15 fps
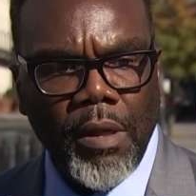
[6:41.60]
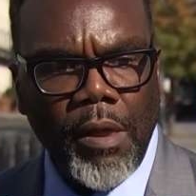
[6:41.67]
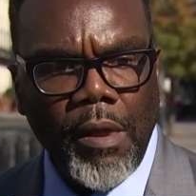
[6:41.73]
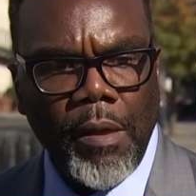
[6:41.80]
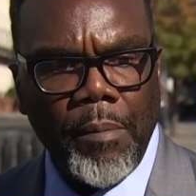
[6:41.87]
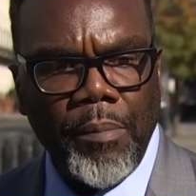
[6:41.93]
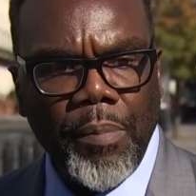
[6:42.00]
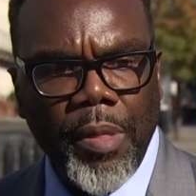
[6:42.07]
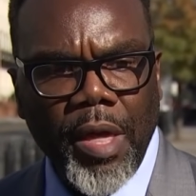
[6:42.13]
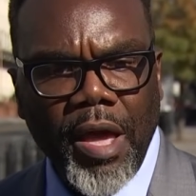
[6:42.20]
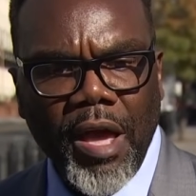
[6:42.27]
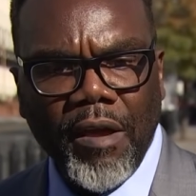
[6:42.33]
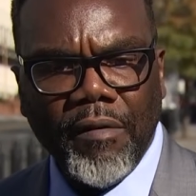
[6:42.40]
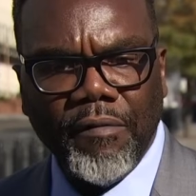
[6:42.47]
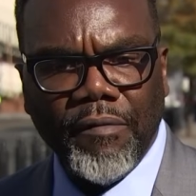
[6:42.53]
um,
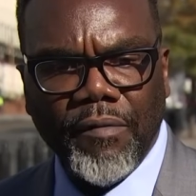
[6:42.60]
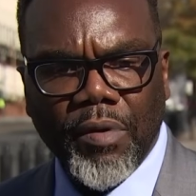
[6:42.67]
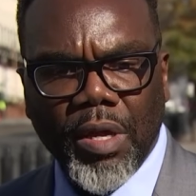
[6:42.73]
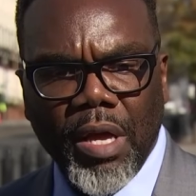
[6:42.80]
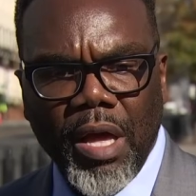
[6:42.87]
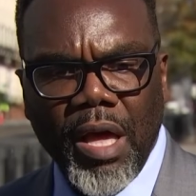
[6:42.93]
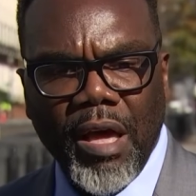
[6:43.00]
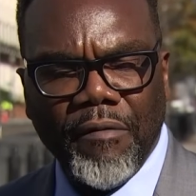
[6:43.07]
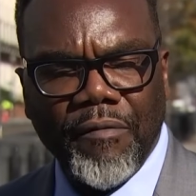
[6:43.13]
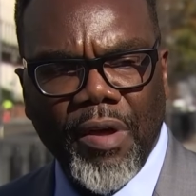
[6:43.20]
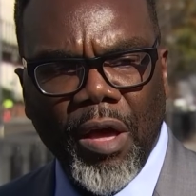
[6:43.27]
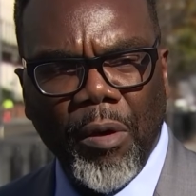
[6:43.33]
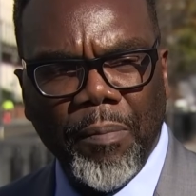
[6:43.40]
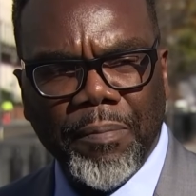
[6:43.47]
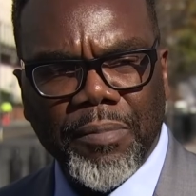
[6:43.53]
have have
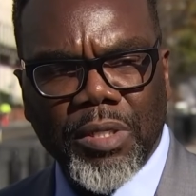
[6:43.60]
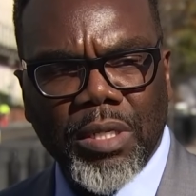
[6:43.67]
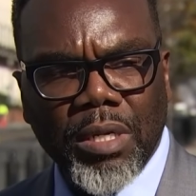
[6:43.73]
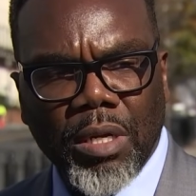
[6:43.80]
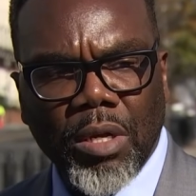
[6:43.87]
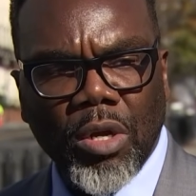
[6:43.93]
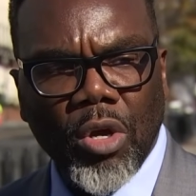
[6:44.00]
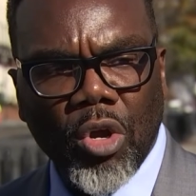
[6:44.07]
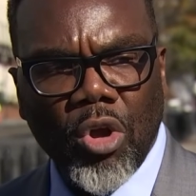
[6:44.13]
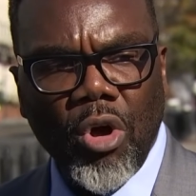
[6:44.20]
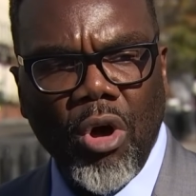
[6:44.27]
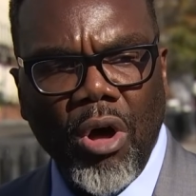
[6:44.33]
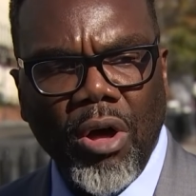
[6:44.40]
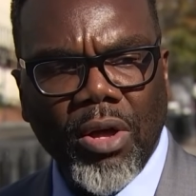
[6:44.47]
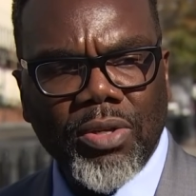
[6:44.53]
helped
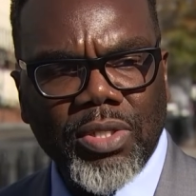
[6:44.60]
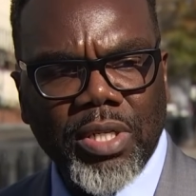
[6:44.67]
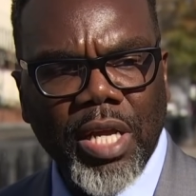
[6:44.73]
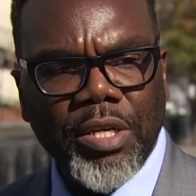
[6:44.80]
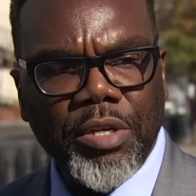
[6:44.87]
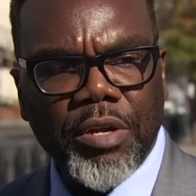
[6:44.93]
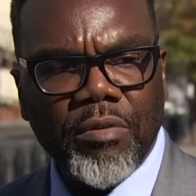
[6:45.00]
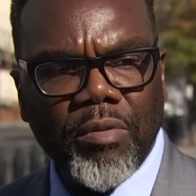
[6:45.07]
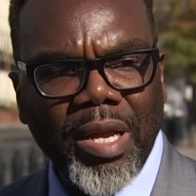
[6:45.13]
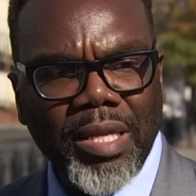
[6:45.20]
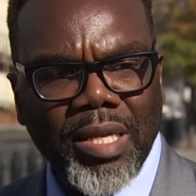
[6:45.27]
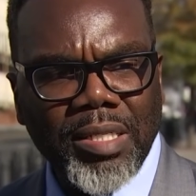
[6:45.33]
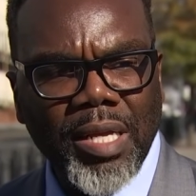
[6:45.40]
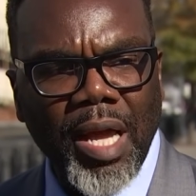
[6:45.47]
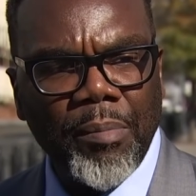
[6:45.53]
caused and create
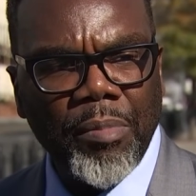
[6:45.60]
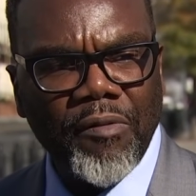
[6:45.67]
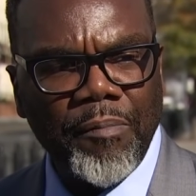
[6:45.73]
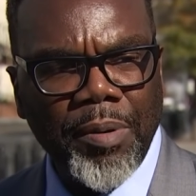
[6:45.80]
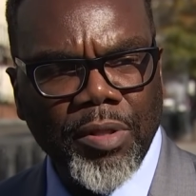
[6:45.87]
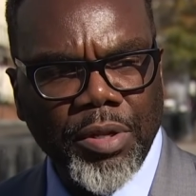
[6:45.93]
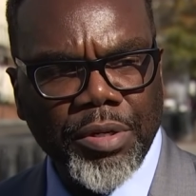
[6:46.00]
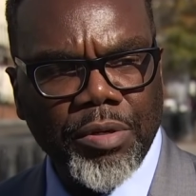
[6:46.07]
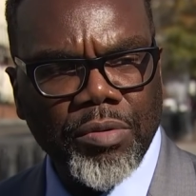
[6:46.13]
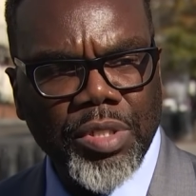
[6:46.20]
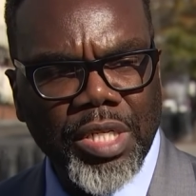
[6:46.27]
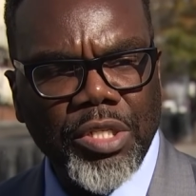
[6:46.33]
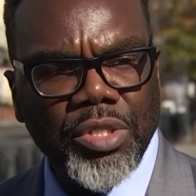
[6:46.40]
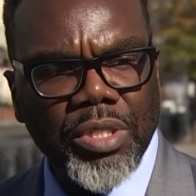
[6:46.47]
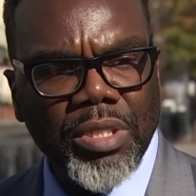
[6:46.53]
the type of political
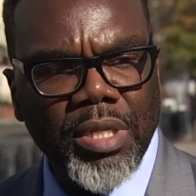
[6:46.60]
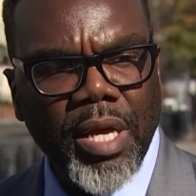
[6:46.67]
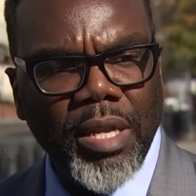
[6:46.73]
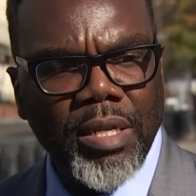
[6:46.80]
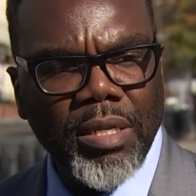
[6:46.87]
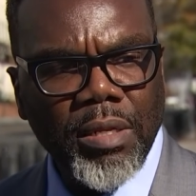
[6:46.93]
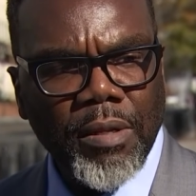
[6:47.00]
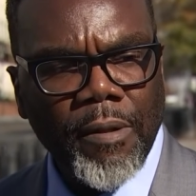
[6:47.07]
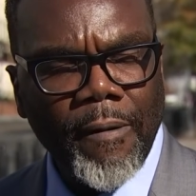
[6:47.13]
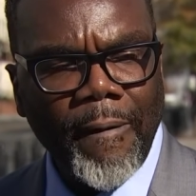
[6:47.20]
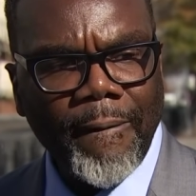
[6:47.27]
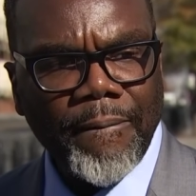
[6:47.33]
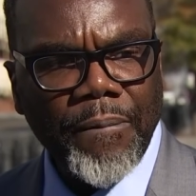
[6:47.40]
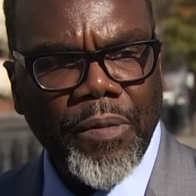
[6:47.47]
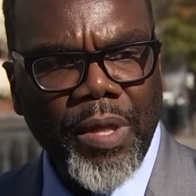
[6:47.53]
tension that
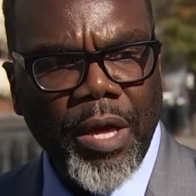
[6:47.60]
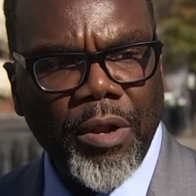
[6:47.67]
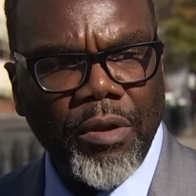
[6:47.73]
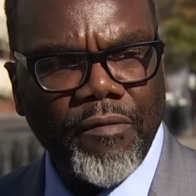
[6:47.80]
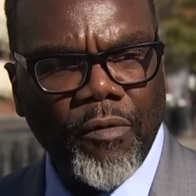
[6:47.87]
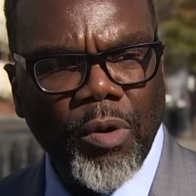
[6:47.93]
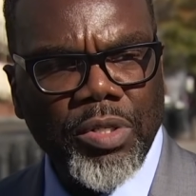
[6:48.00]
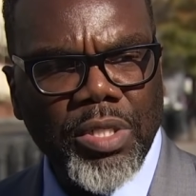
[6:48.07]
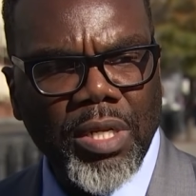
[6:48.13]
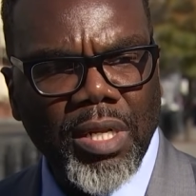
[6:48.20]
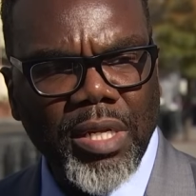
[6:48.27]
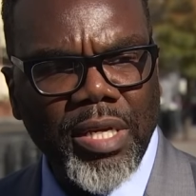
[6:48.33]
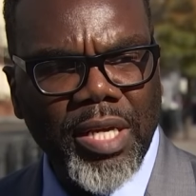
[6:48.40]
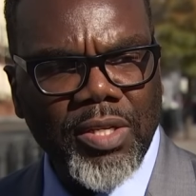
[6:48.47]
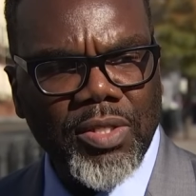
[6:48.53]
that
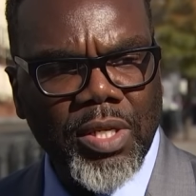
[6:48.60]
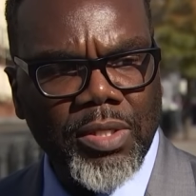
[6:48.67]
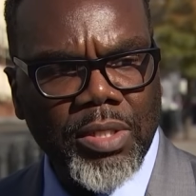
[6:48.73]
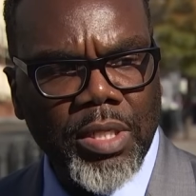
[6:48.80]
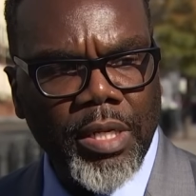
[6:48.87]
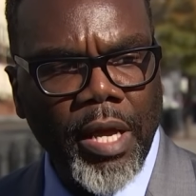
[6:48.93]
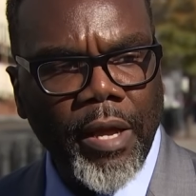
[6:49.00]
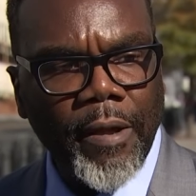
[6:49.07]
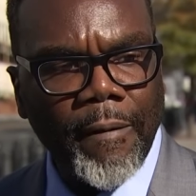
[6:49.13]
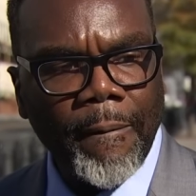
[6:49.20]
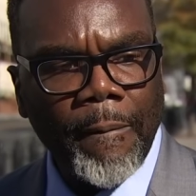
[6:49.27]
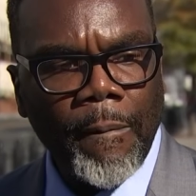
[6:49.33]
unfortunately exists today.